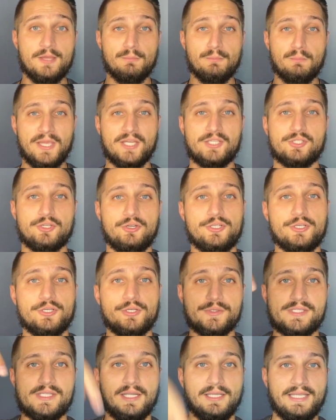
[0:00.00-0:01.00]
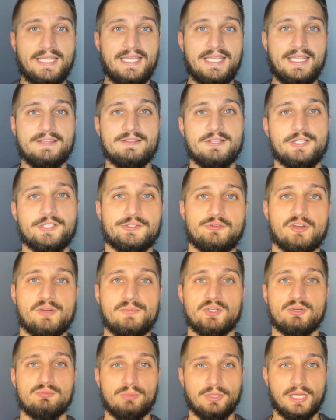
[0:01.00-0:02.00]
Make sure you use the link in the
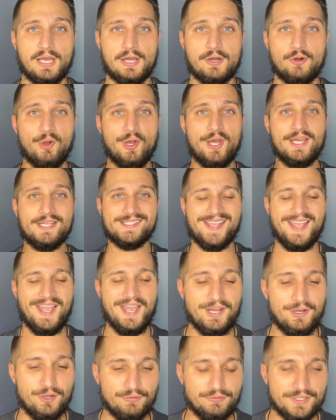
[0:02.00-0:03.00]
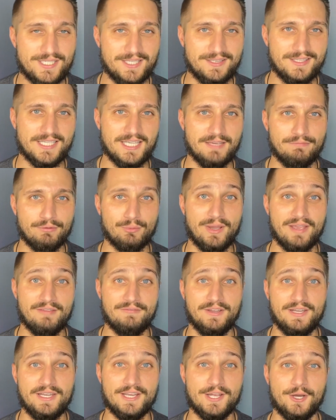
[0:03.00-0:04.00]
description below to head over to the giveaway
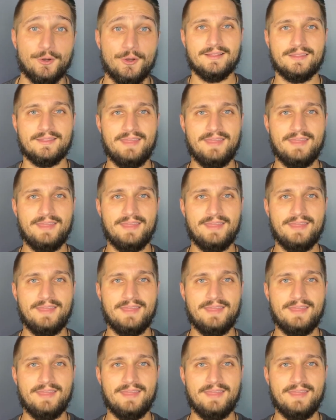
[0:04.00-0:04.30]
video.